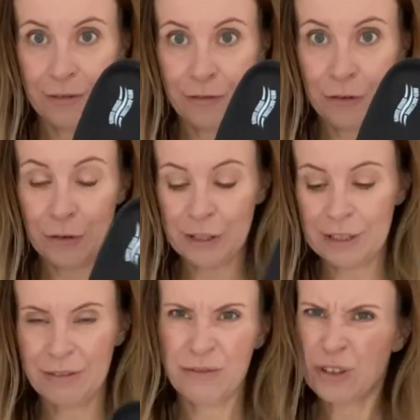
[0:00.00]
foot
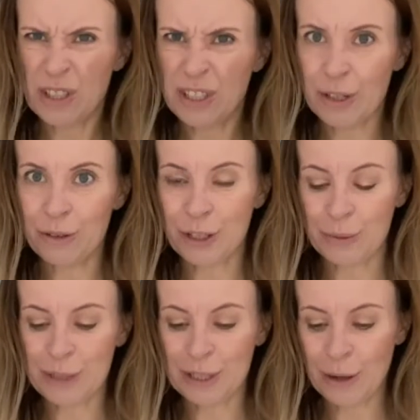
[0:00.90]
insoles, shoe
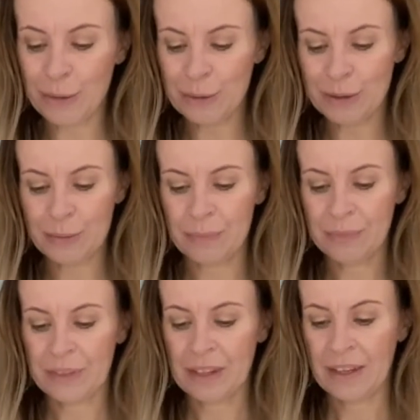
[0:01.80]
insoles,
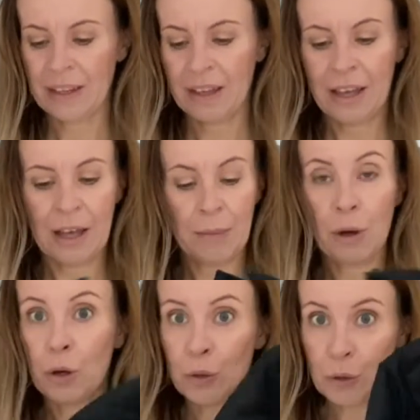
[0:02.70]
a
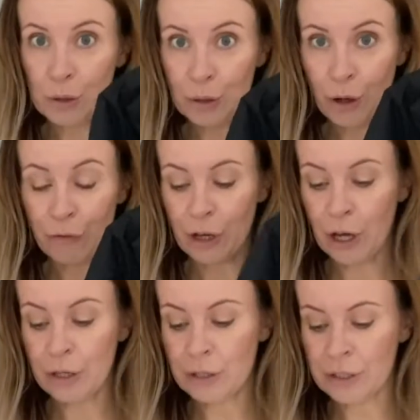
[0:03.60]
hood off a
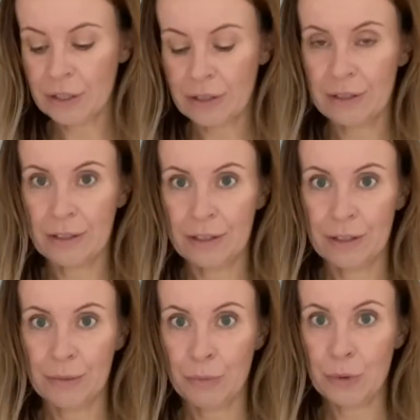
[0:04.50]
coat,
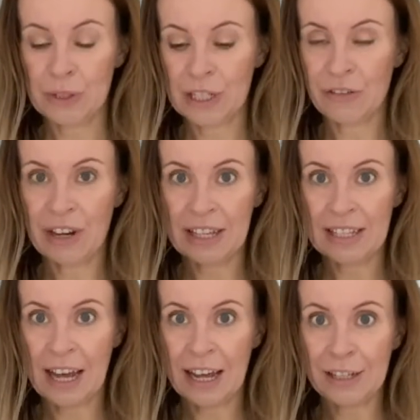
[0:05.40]
more cedar rings
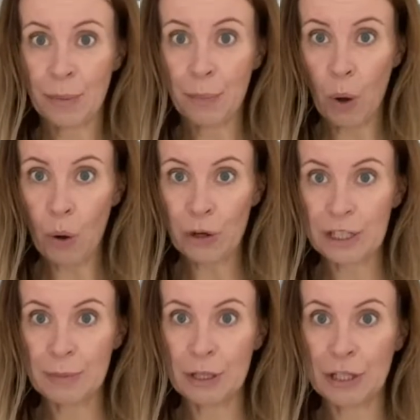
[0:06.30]
and a box,
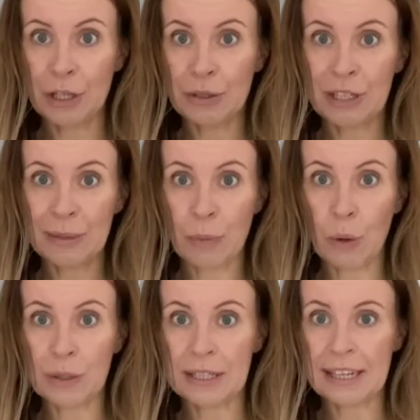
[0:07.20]
because I use these
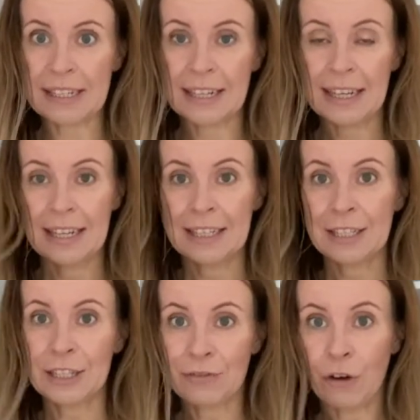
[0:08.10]
boxes to
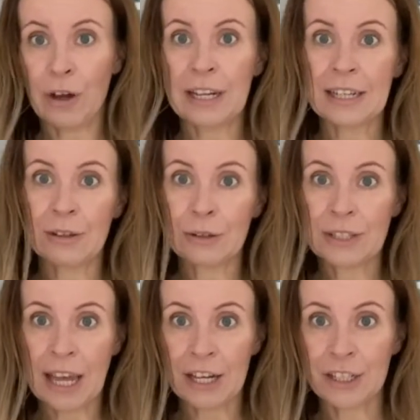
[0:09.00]
divide little
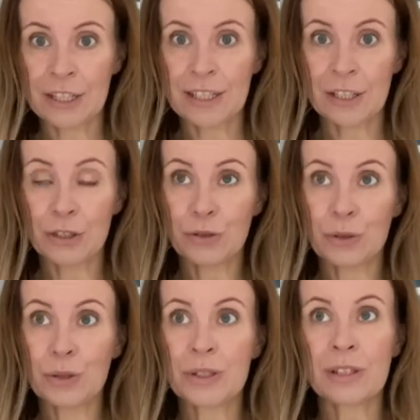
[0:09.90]
sections in the
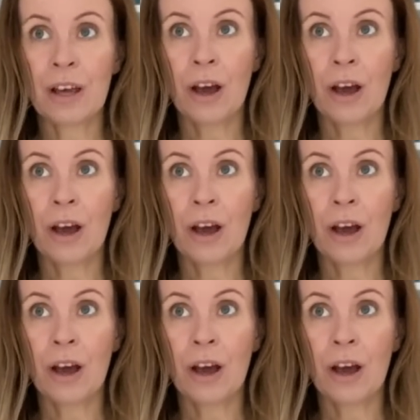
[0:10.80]
drawers.